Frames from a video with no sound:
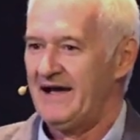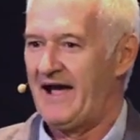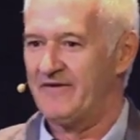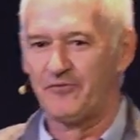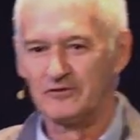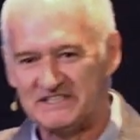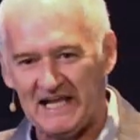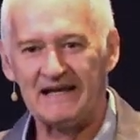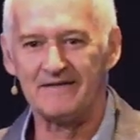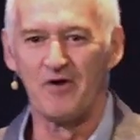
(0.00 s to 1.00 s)
and for
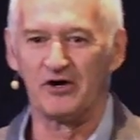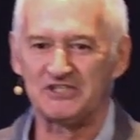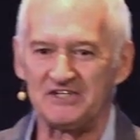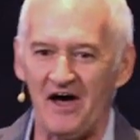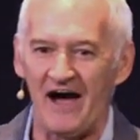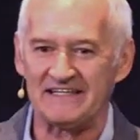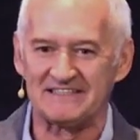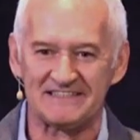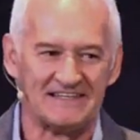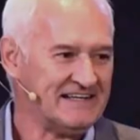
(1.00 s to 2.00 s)
selling
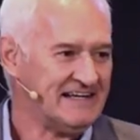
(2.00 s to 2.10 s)
merchandise.